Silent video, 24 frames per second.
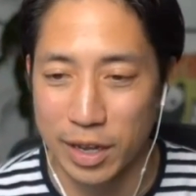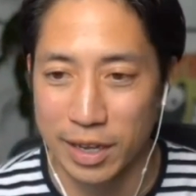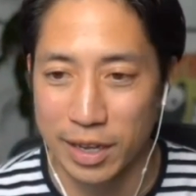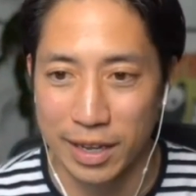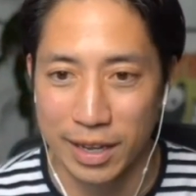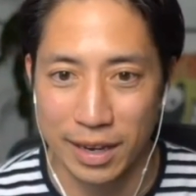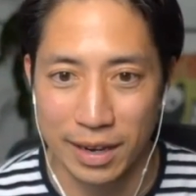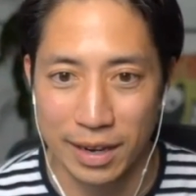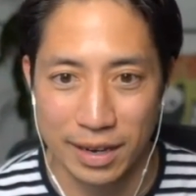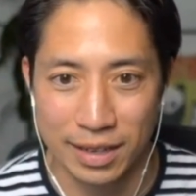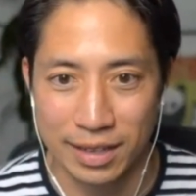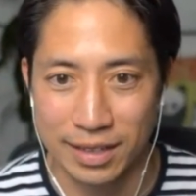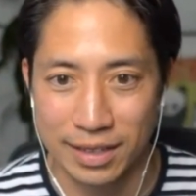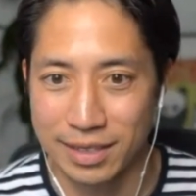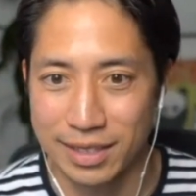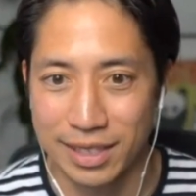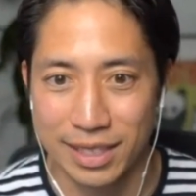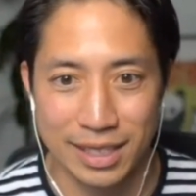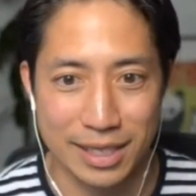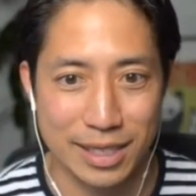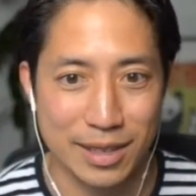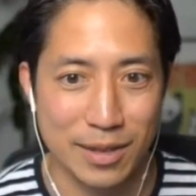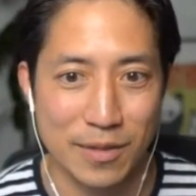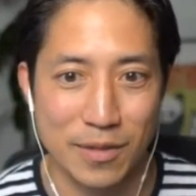And just
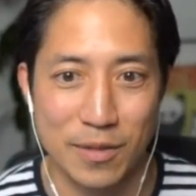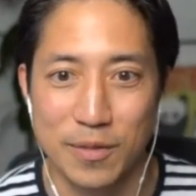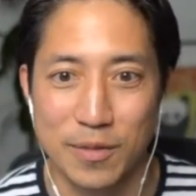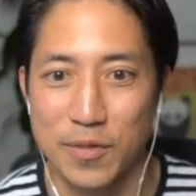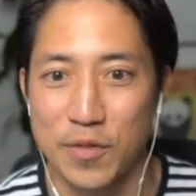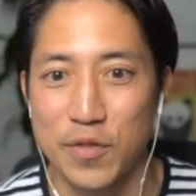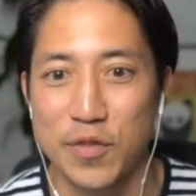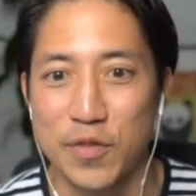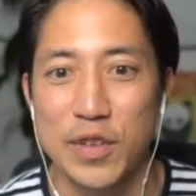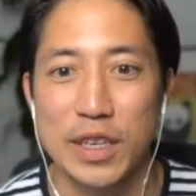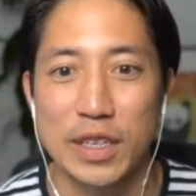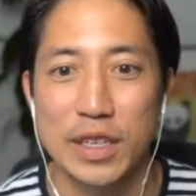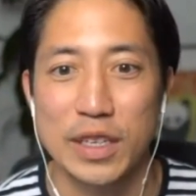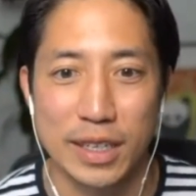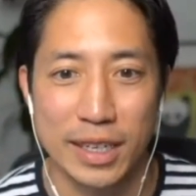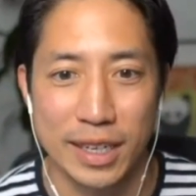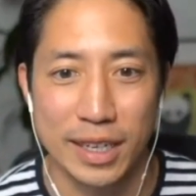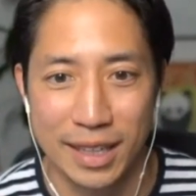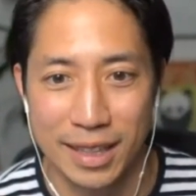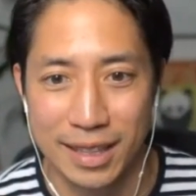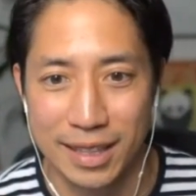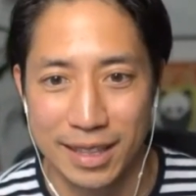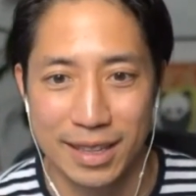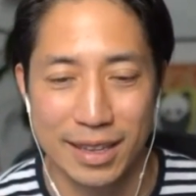the feeling
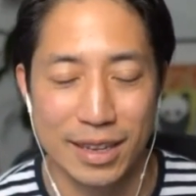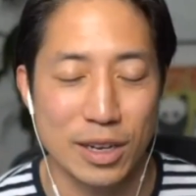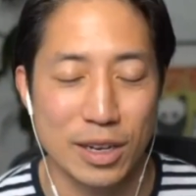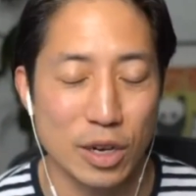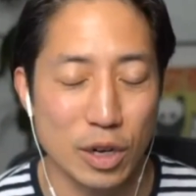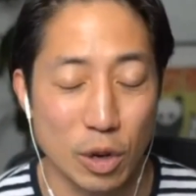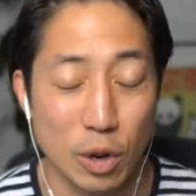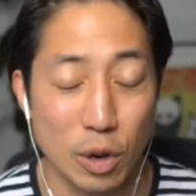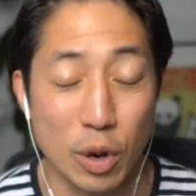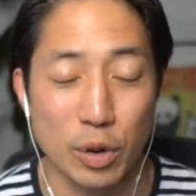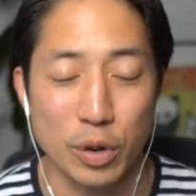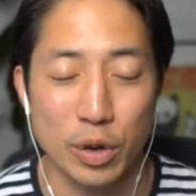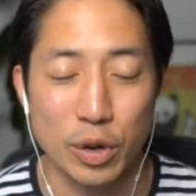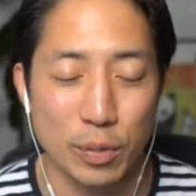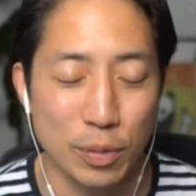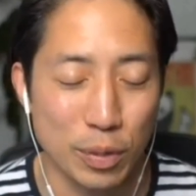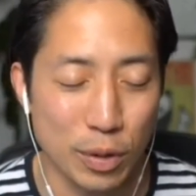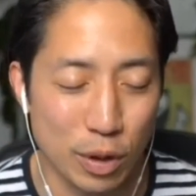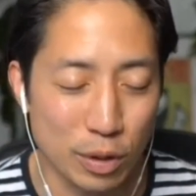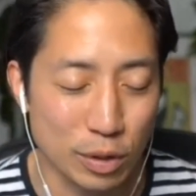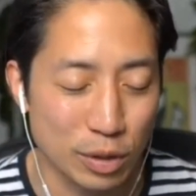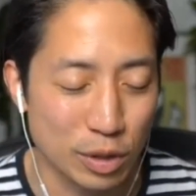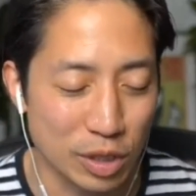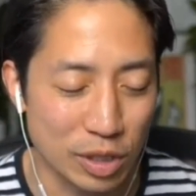and your own
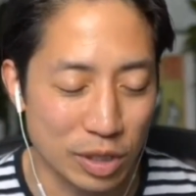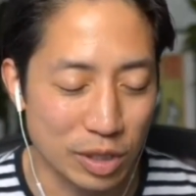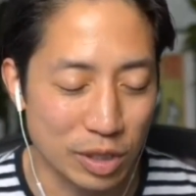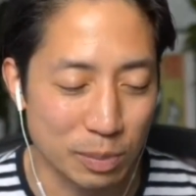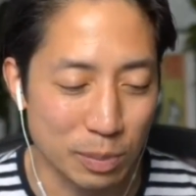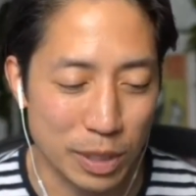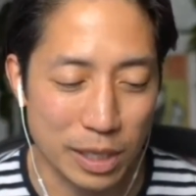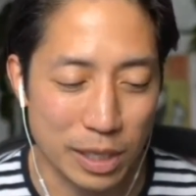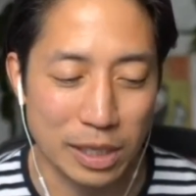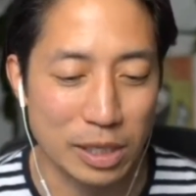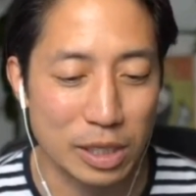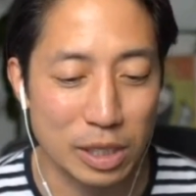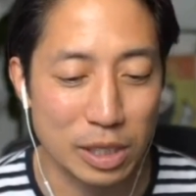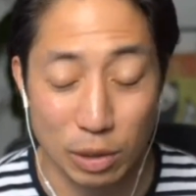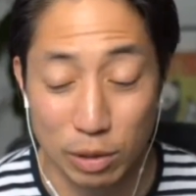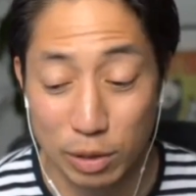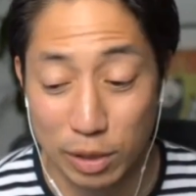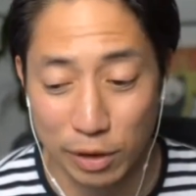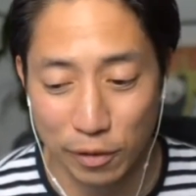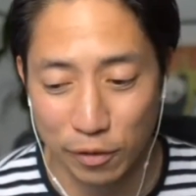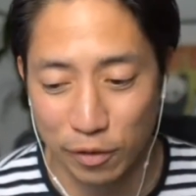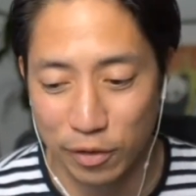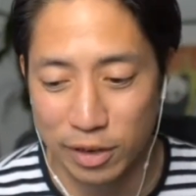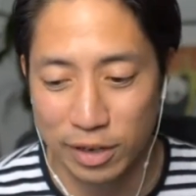approach just being so
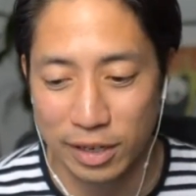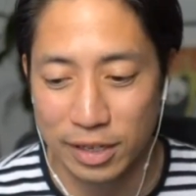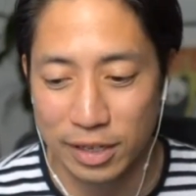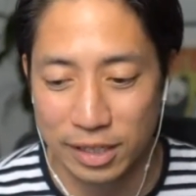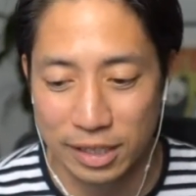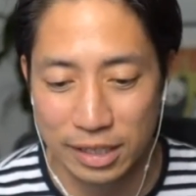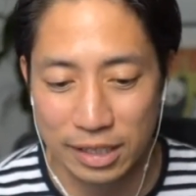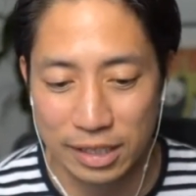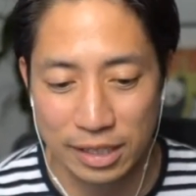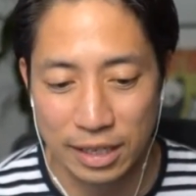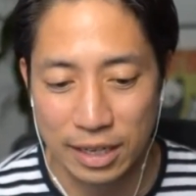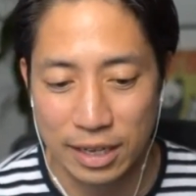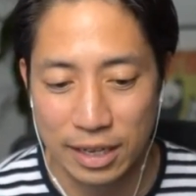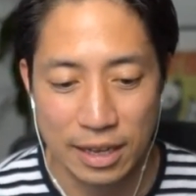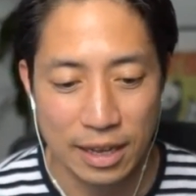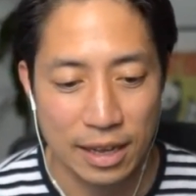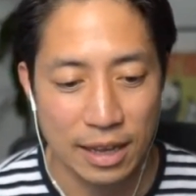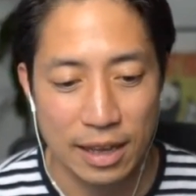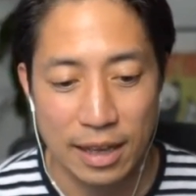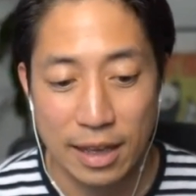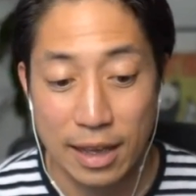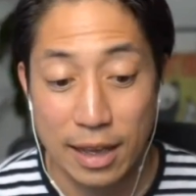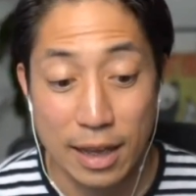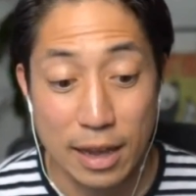different is
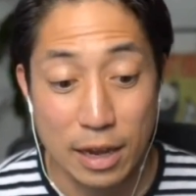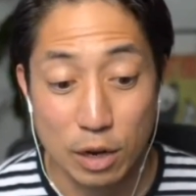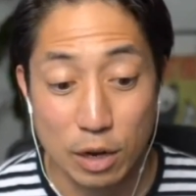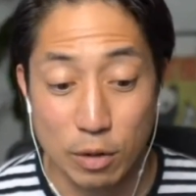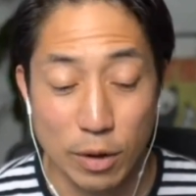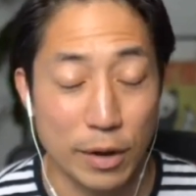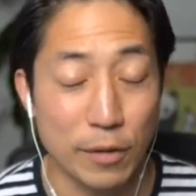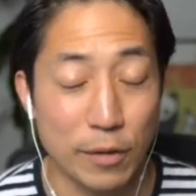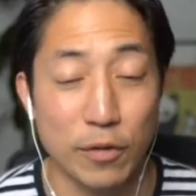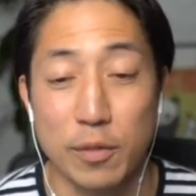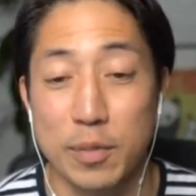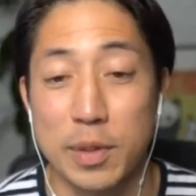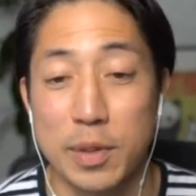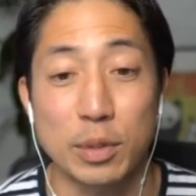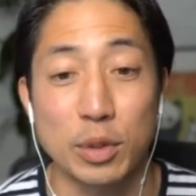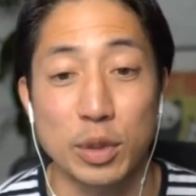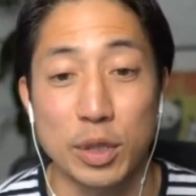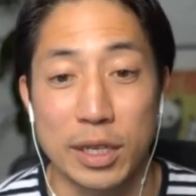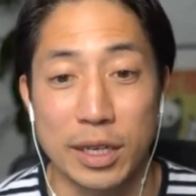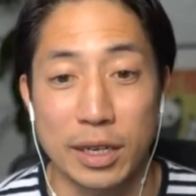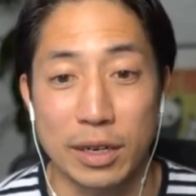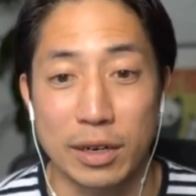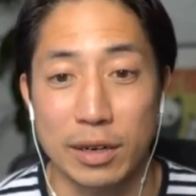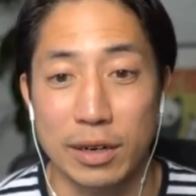great for people to
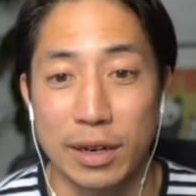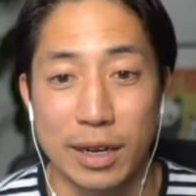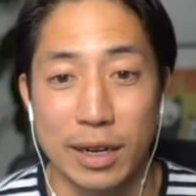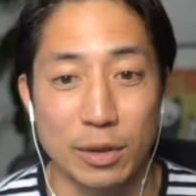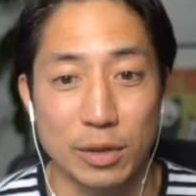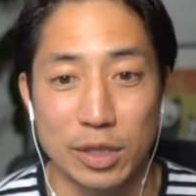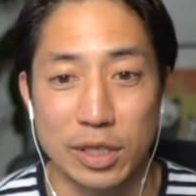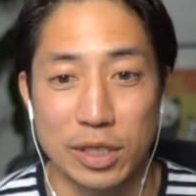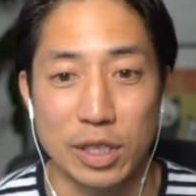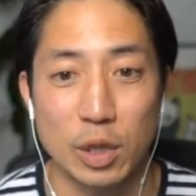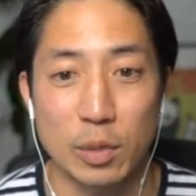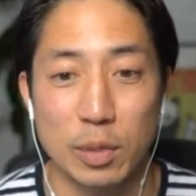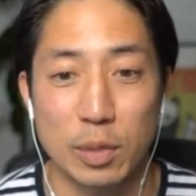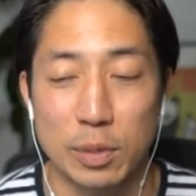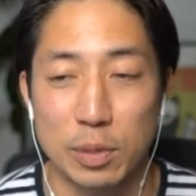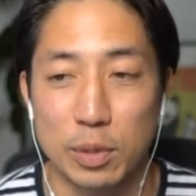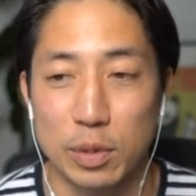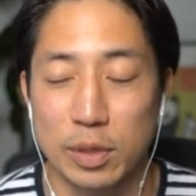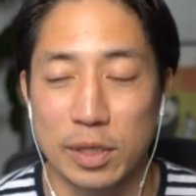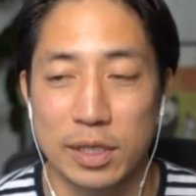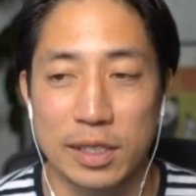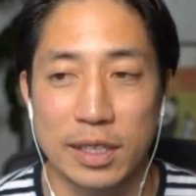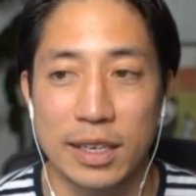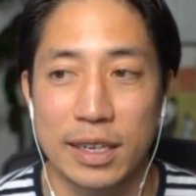hear. I always tell people,
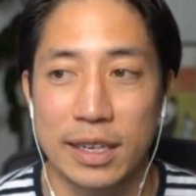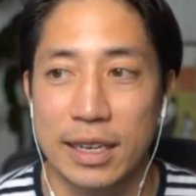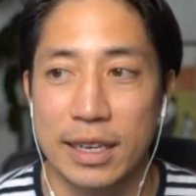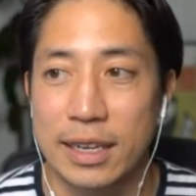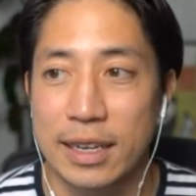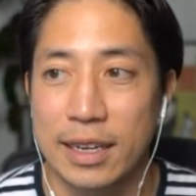it's like,